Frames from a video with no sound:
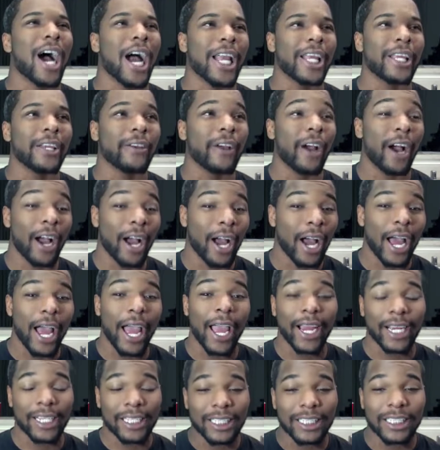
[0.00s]

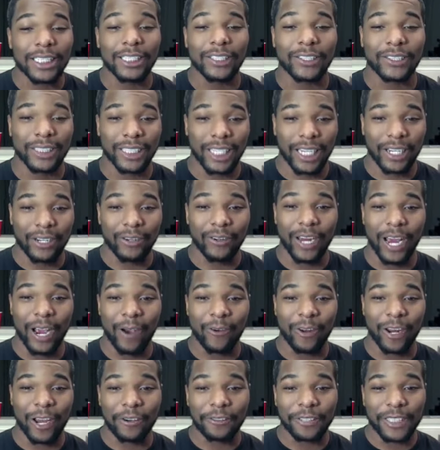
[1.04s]
I actually used to do
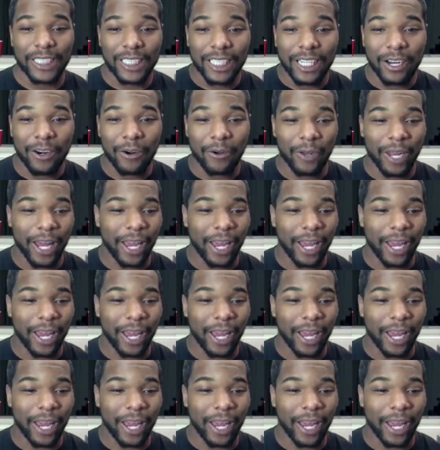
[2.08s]
that when I was little.